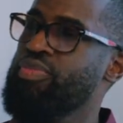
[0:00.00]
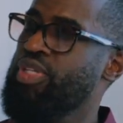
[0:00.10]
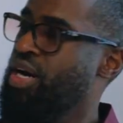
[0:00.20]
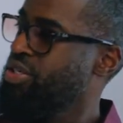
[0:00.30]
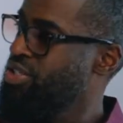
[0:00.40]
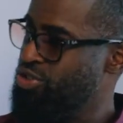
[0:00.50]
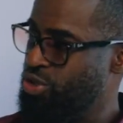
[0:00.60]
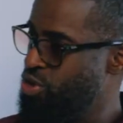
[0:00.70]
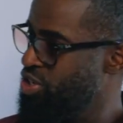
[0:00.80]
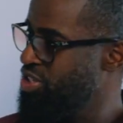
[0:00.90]
Doctors,
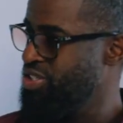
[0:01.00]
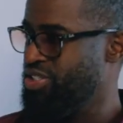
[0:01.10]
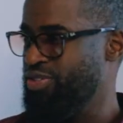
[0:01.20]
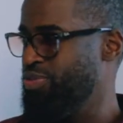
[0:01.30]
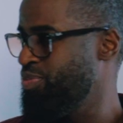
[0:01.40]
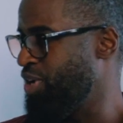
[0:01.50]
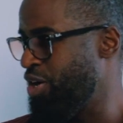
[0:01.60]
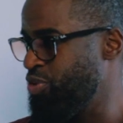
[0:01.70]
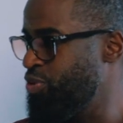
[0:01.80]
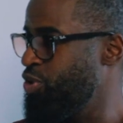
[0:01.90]
lawyers,
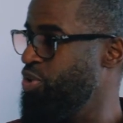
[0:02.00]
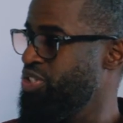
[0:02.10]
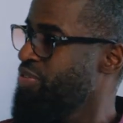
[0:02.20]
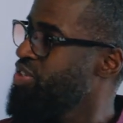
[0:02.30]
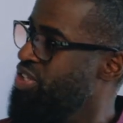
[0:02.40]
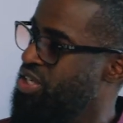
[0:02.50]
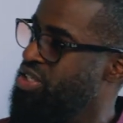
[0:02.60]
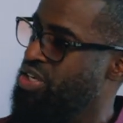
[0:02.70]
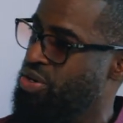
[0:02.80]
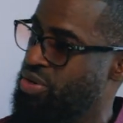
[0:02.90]
entrepreneurs, everything. Yeah.
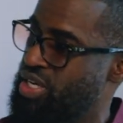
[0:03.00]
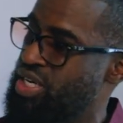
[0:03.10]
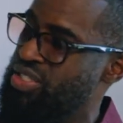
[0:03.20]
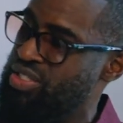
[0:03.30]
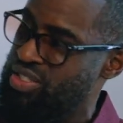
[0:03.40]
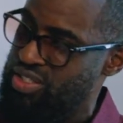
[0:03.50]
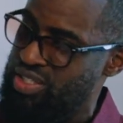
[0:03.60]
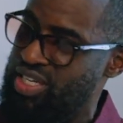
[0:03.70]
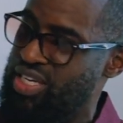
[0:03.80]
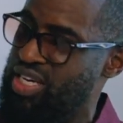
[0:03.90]
So
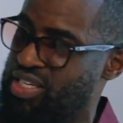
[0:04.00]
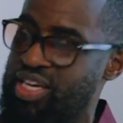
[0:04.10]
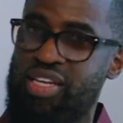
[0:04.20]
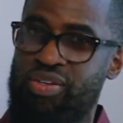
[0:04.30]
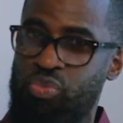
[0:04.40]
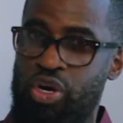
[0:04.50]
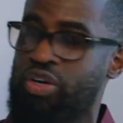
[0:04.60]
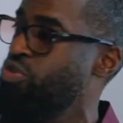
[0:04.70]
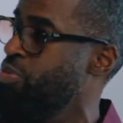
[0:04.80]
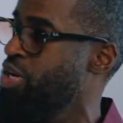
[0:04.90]
it can
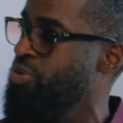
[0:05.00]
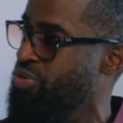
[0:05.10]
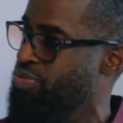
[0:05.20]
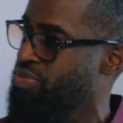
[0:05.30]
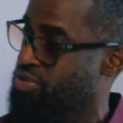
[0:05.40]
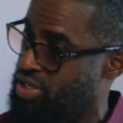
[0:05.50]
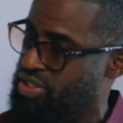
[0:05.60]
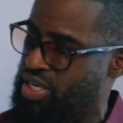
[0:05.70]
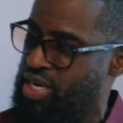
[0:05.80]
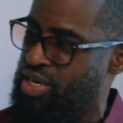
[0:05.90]
work for people. Yeah. So I
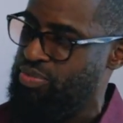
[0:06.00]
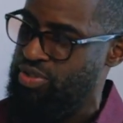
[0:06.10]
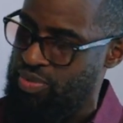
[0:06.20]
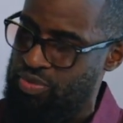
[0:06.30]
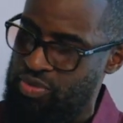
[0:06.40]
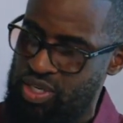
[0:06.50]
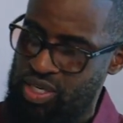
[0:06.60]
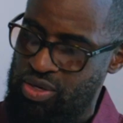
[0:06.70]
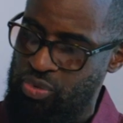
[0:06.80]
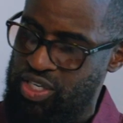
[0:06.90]
say that. I'm
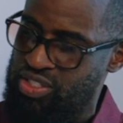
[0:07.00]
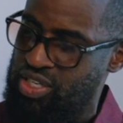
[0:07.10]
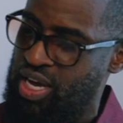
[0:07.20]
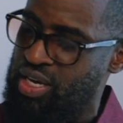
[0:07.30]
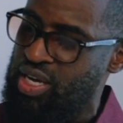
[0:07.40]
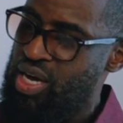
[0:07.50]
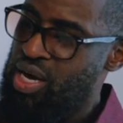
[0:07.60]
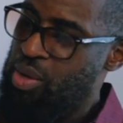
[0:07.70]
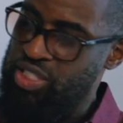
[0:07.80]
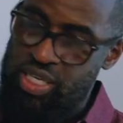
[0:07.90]
witness to that.
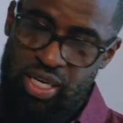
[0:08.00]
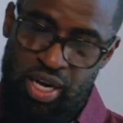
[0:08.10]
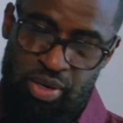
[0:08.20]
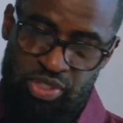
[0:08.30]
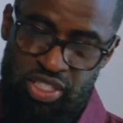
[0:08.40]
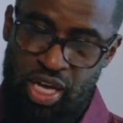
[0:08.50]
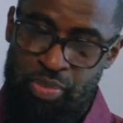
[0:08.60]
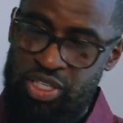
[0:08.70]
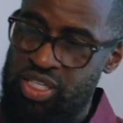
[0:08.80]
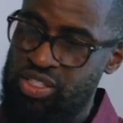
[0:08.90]
But then just
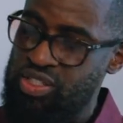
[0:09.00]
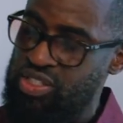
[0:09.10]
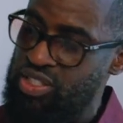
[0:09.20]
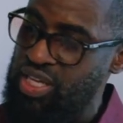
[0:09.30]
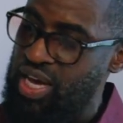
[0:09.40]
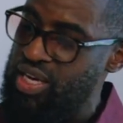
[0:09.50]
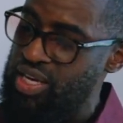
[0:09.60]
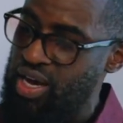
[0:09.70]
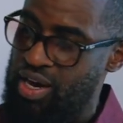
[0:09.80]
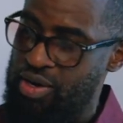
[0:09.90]
coming into
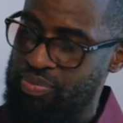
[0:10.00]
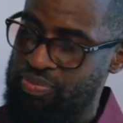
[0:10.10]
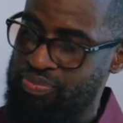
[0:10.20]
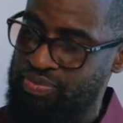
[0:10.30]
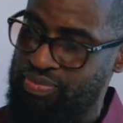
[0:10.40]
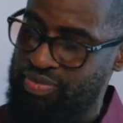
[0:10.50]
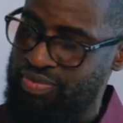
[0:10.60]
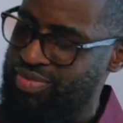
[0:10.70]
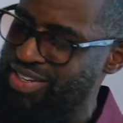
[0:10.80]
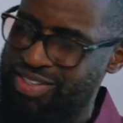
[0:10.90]
today, I'm
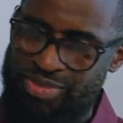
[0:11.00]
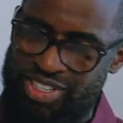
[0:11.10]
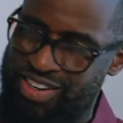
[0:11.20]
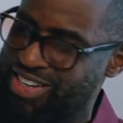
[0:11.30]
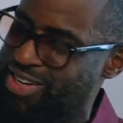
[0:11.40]
sorry.